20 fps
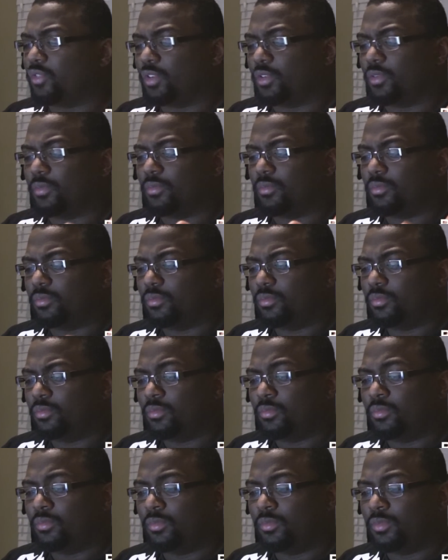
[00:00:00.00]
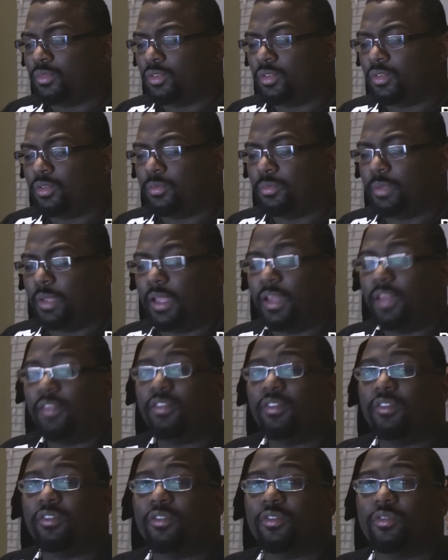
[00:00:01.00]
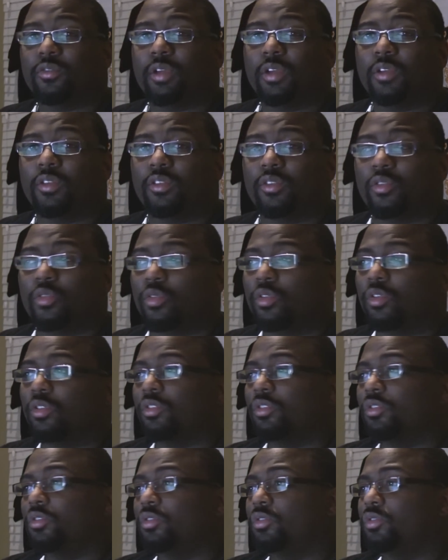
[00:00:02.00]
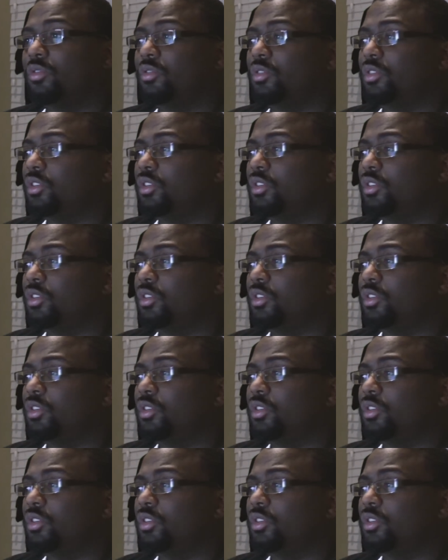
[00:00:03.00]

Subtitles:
for him? Pettis is around the corner.